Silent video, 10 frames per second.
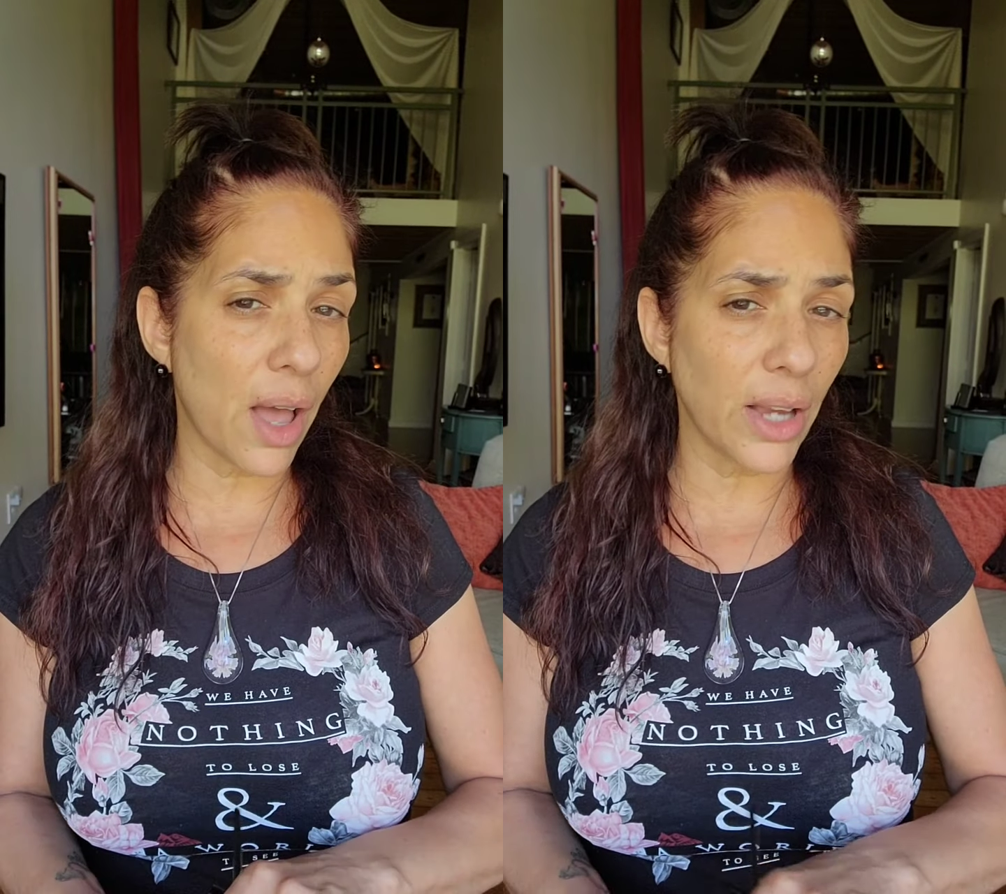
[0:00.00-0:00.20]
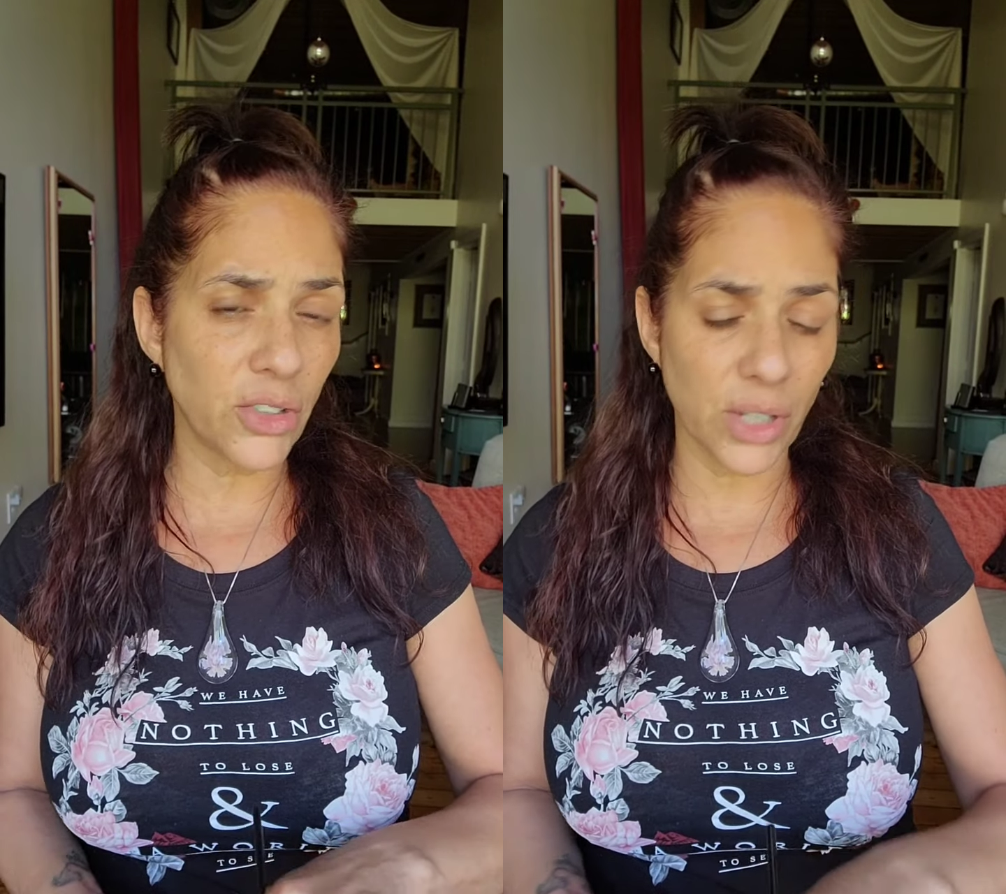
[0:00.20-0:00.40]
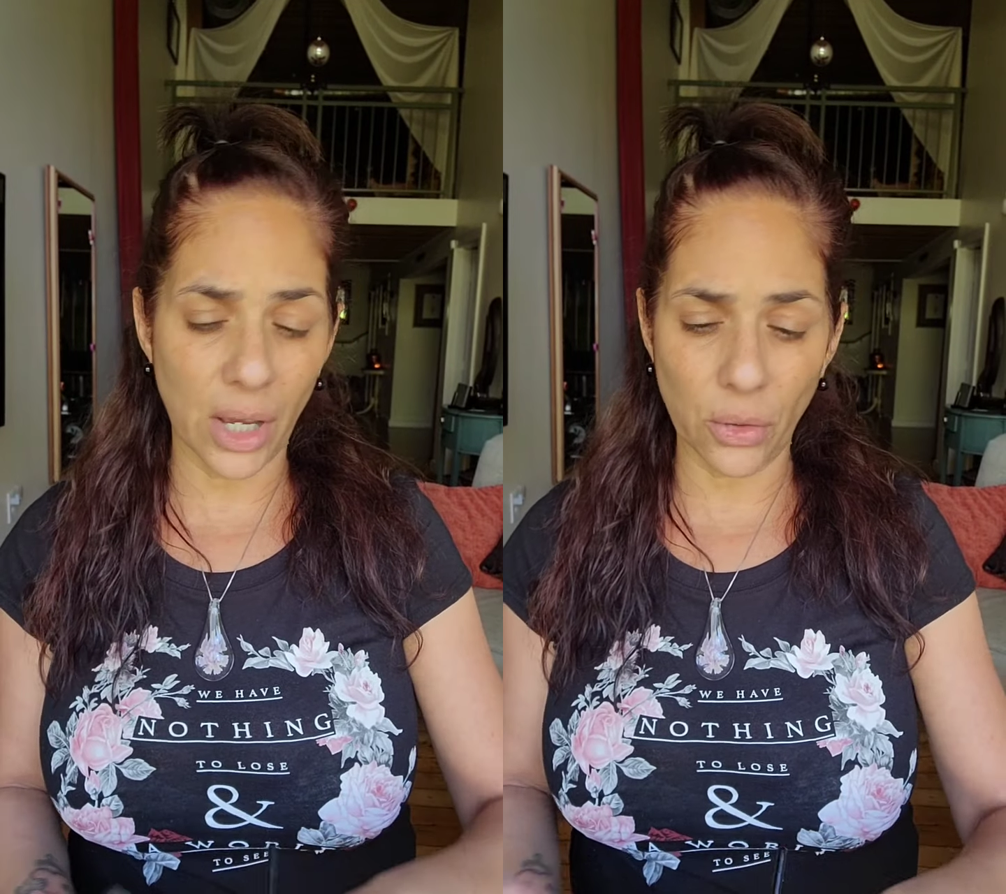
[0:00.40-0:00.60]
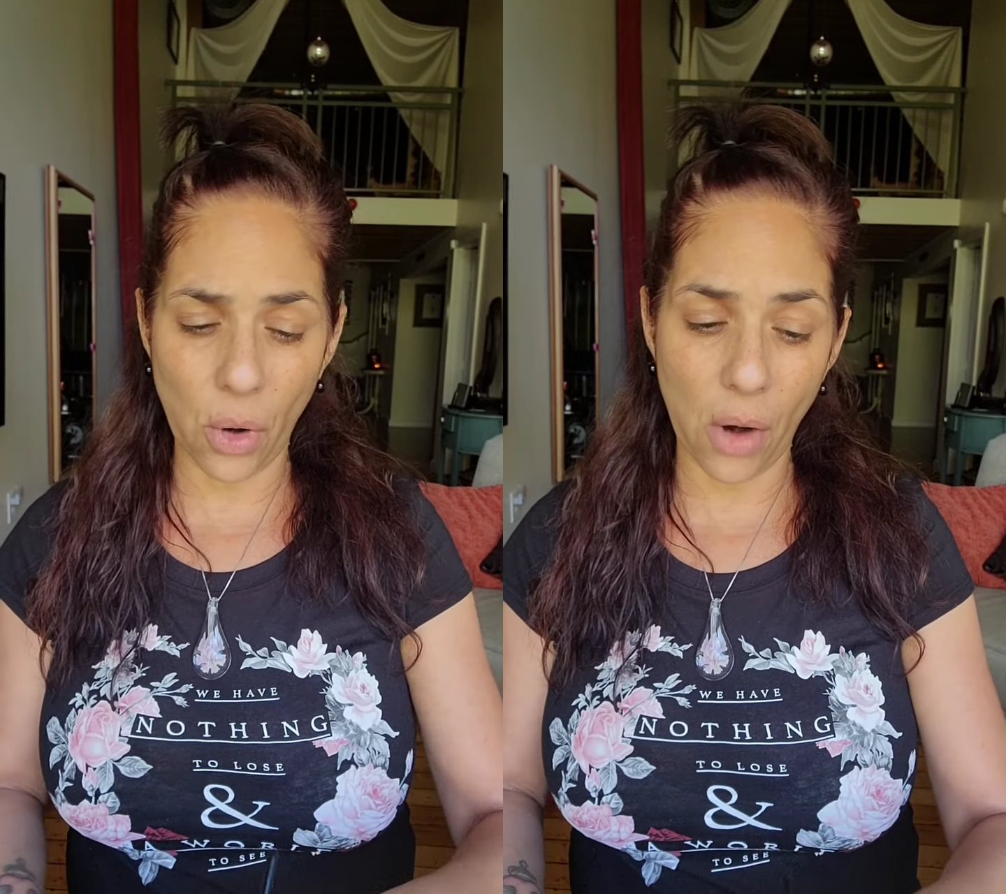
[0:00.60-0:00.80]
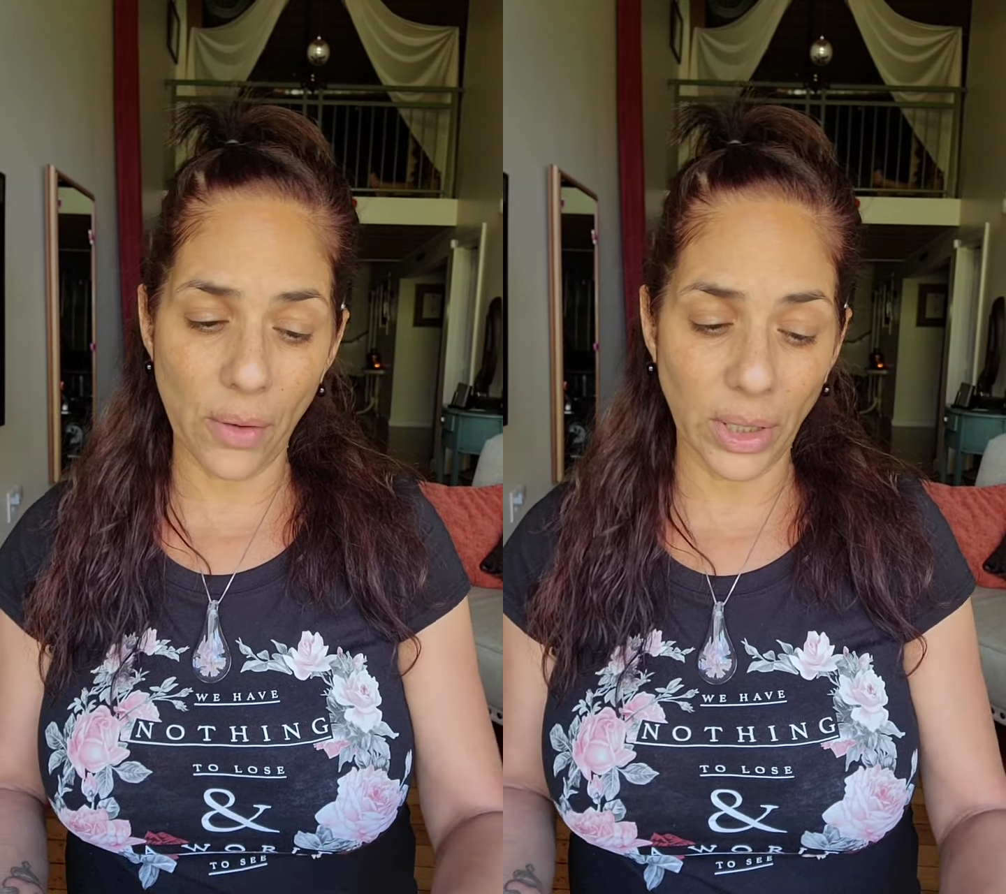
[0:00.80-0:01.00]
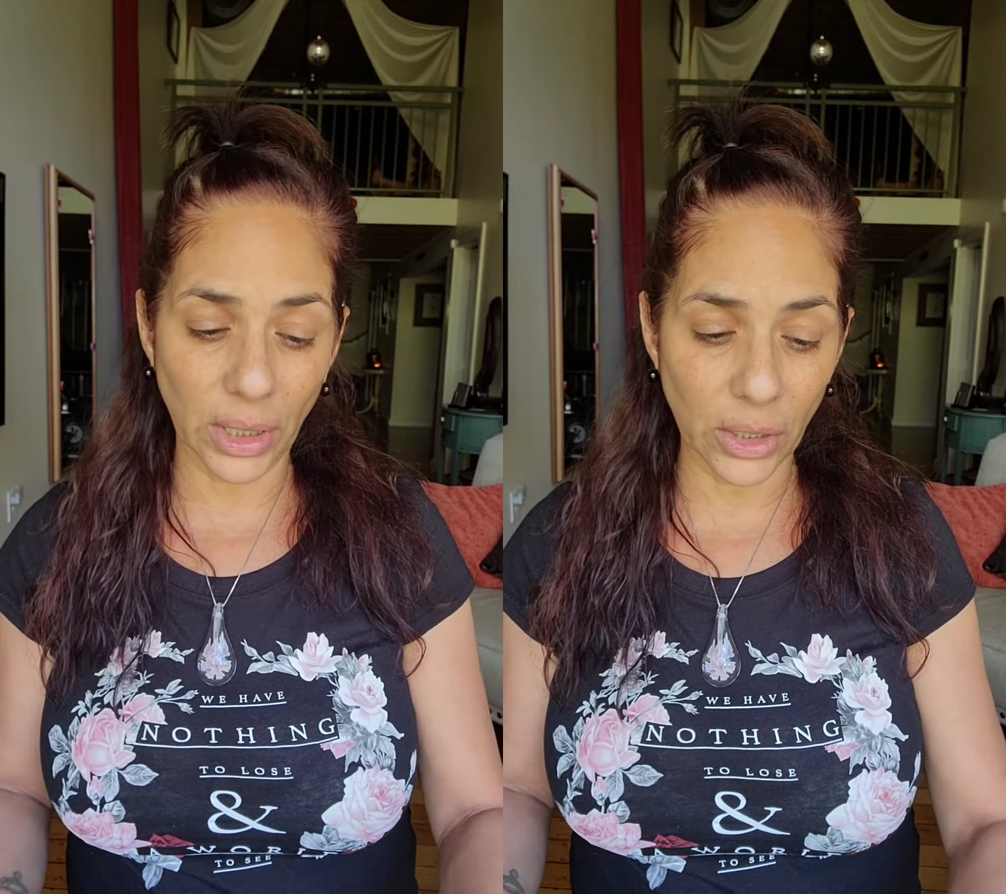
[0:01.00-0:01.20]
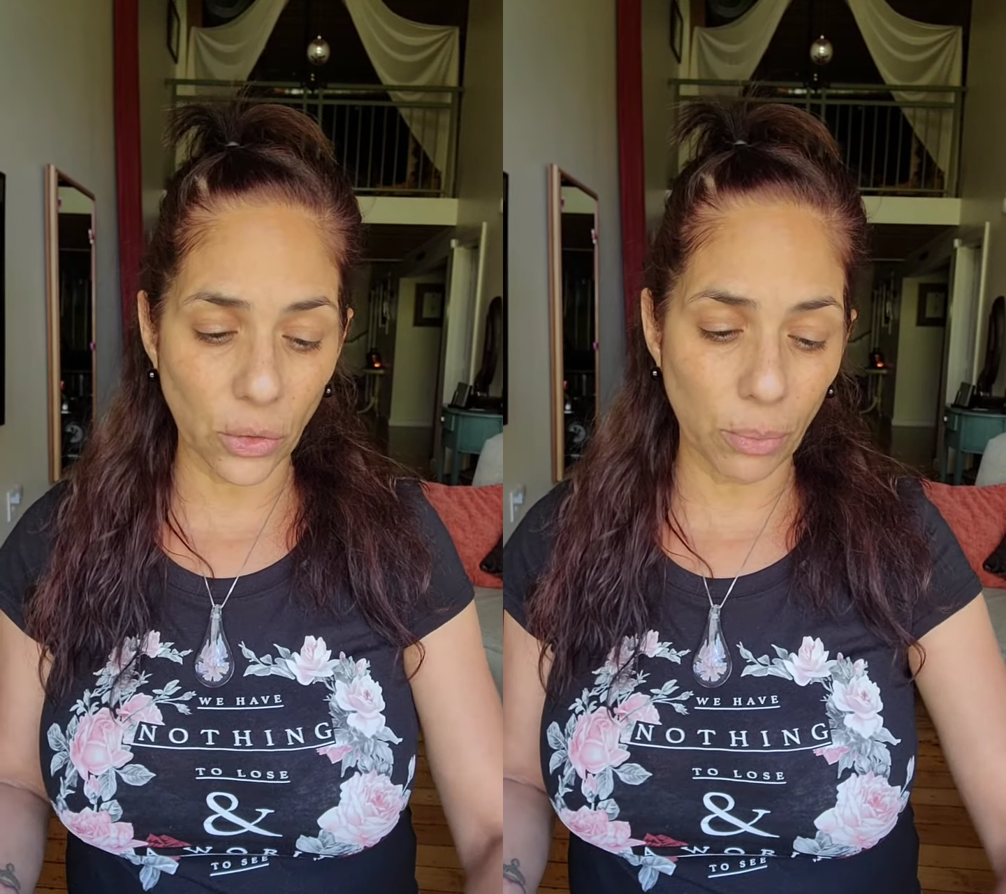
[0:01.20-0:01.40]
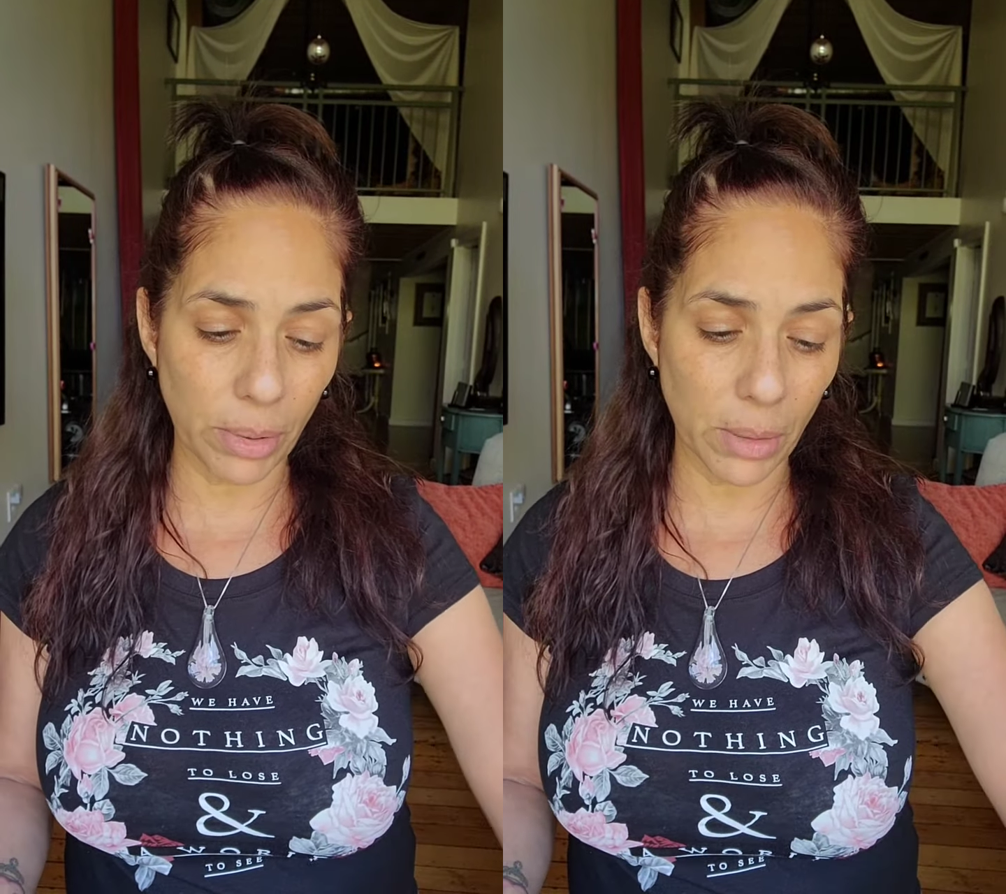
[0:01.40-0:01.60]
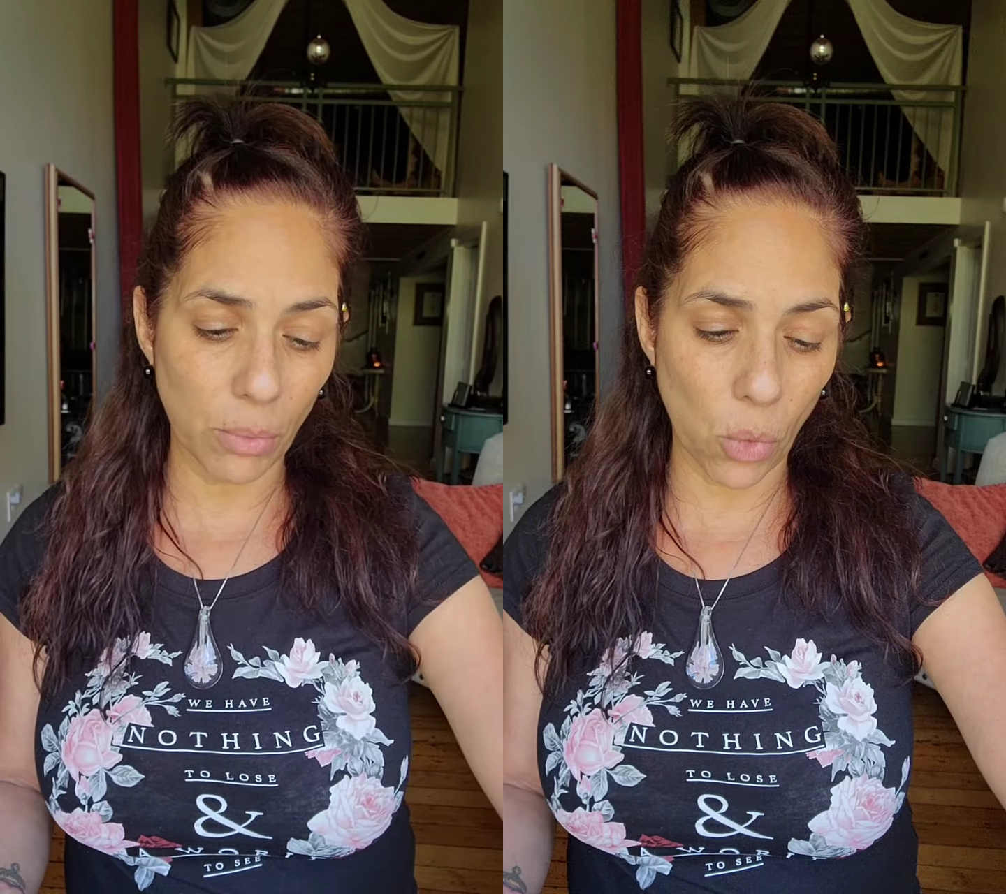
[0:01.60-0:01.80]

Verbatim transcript: eyeshadow are a little bit